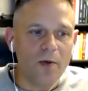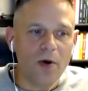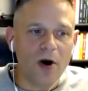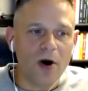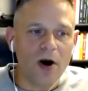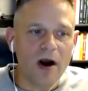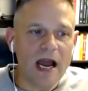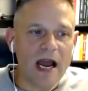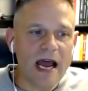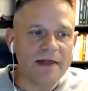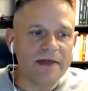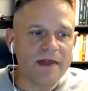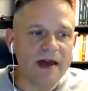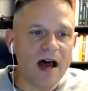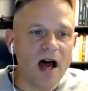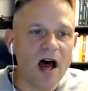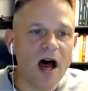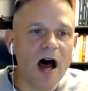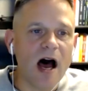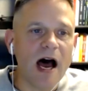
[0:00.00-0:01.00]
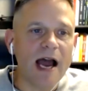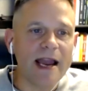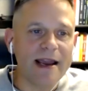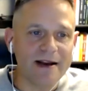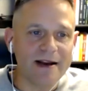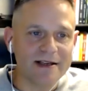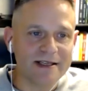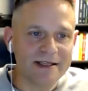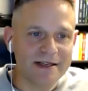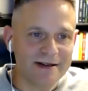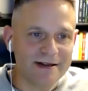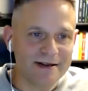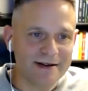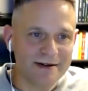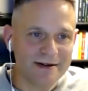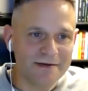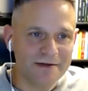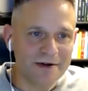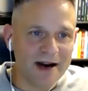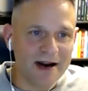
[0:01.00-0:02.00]
were at the highest,
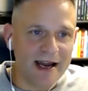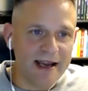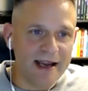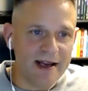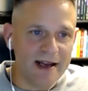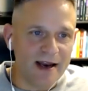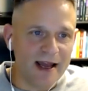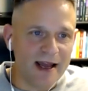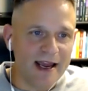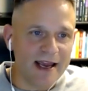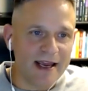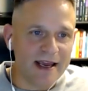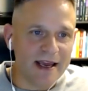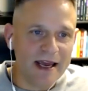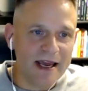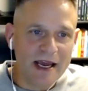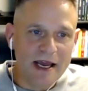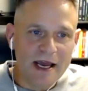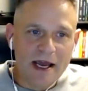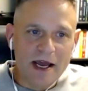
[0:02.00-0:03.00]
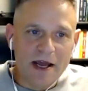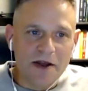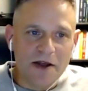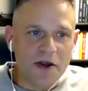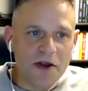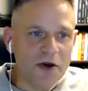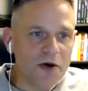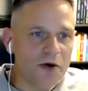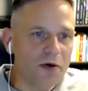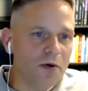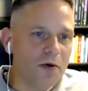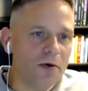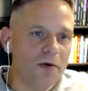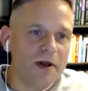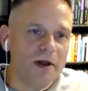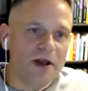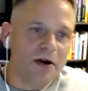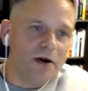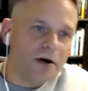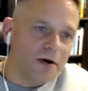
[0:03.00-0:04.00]
right? Like you,
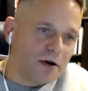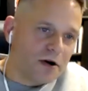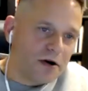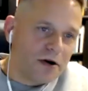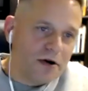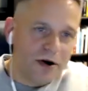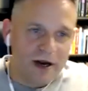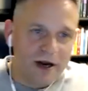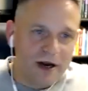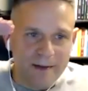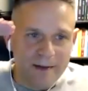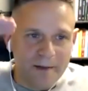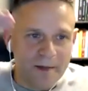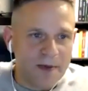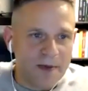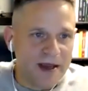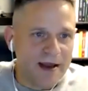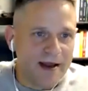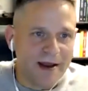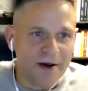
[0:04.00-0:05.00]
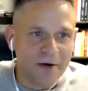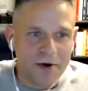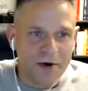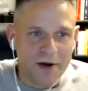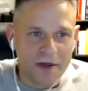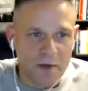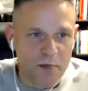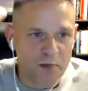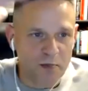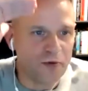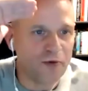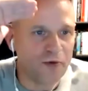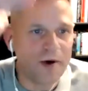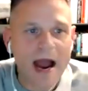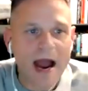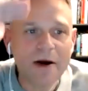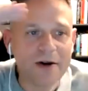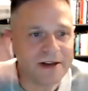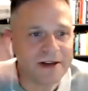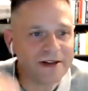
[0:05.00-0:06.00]
you know, couldn't be, you were the
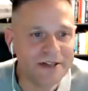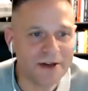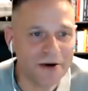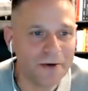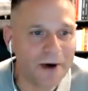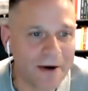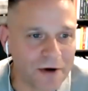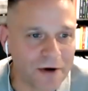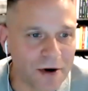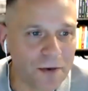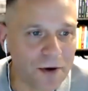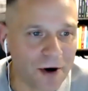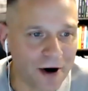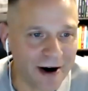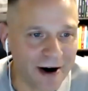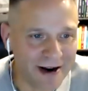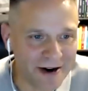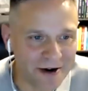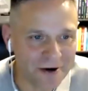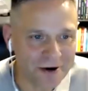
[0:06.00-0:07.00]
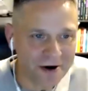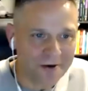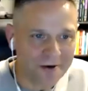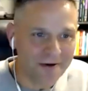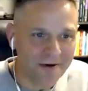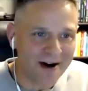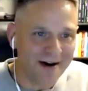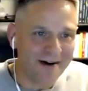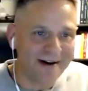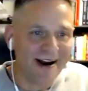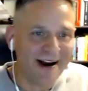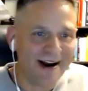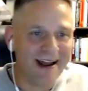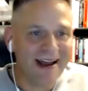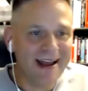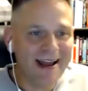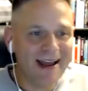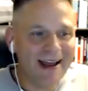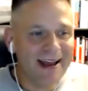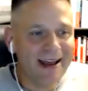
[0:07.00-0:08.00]
proudest you ever were in your career.
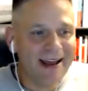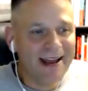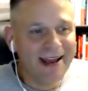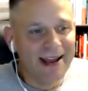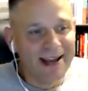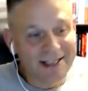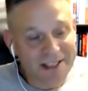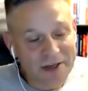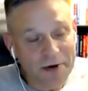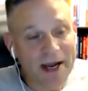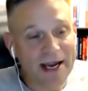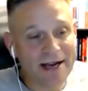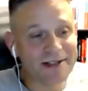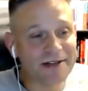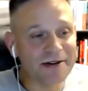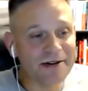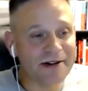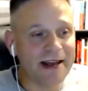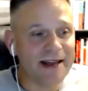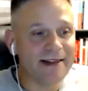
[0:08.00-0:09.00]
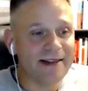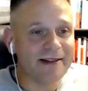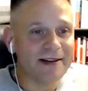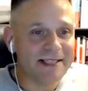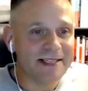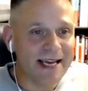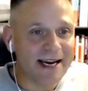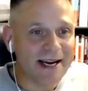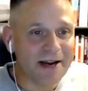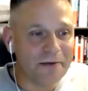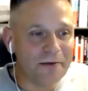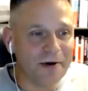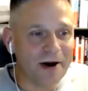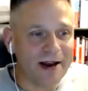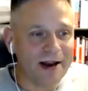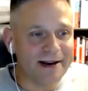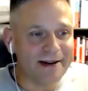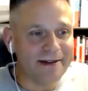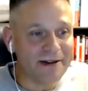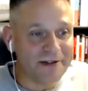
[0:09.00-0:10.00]
And so I answered that. And then the second
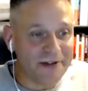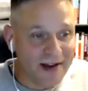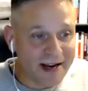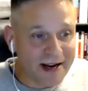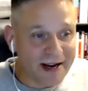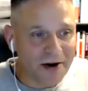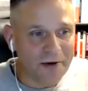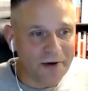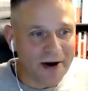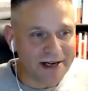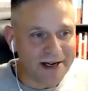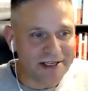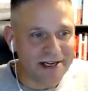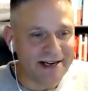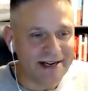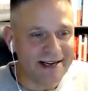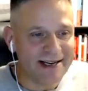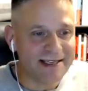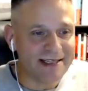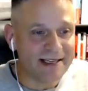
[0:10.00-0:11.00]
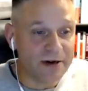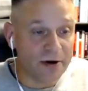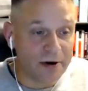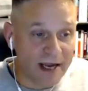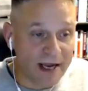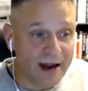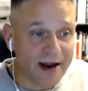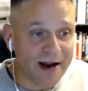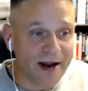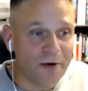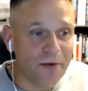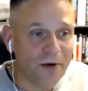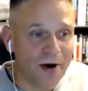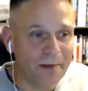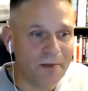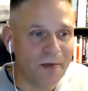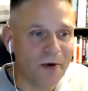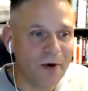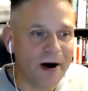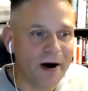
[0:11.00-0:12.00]
one, the second question, he said, okay, I got
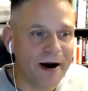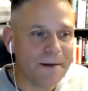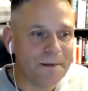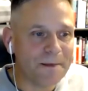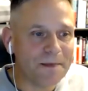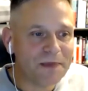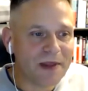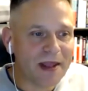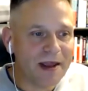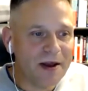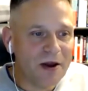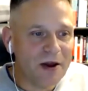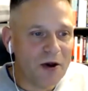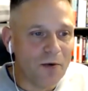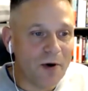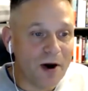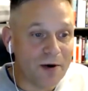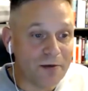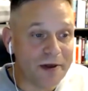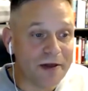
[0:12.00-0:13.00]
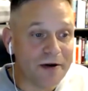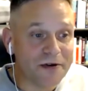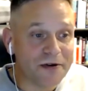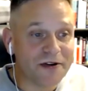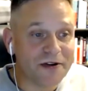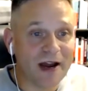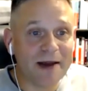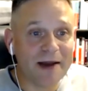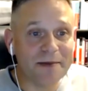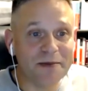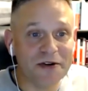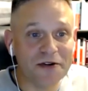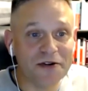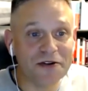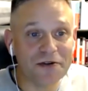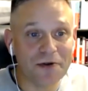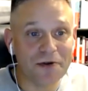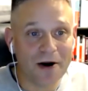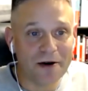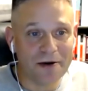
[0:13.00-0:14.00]
one more when were those times you
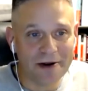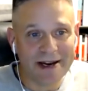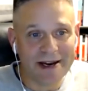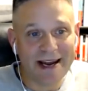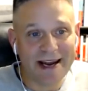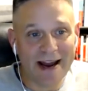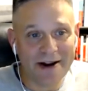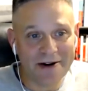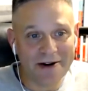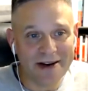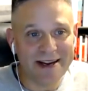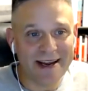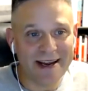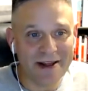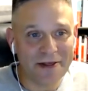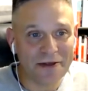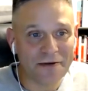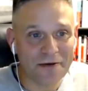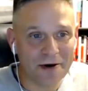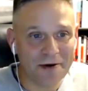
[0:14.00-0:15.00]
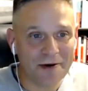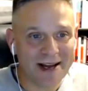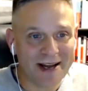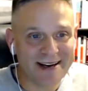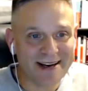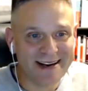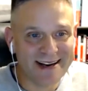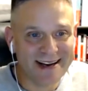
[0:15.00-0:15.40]
struggled and how did you get through it